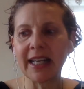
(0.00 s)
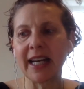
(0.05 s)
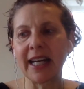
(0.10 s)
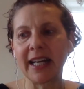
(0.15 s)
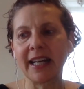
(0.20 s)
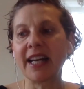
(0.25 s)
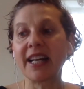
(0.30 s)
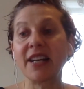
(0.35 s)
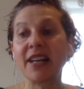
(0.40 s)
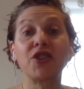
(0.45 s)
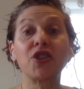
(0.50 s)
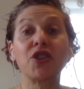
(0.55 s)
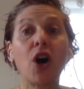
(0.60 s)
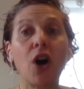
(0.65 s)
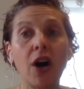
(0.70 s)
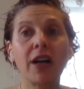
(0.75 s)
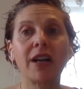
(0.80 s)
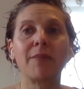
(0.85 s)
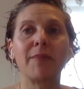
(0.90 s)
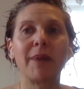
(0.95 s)
and I had
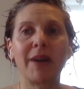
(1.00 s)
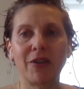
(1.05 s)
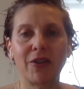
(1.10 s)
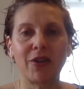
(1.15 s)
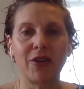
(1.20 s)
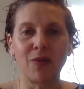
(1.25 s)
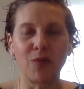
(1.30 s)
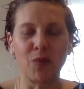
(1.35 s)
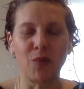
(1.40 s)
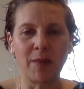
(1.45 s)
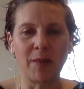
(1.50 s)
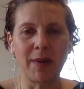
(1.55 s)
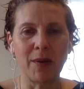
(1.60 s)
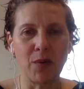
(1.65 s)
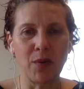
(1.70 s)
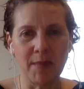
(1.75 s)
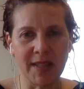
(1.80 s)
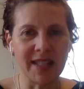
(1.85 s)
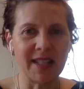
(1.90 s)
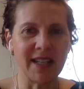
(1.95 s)
taught about her in one of my
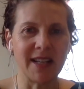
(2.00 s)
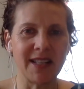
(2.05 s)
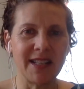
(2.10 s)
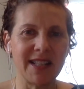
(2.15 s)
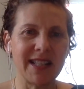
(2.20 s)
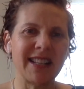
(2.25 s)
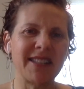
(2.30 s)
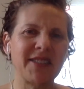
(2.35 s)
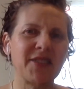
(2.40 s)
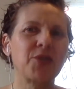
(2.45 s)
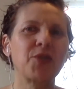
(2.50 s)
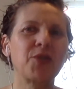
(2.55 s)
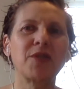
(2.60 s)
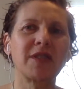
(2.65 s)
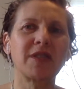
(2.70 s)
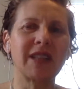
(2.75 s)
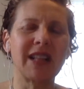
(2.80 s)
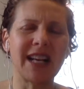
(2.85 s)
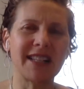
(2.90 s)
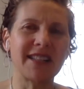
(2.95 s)
women's studies class,
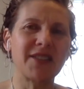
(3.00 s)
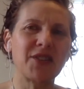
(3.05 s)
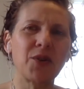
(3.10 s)
classes.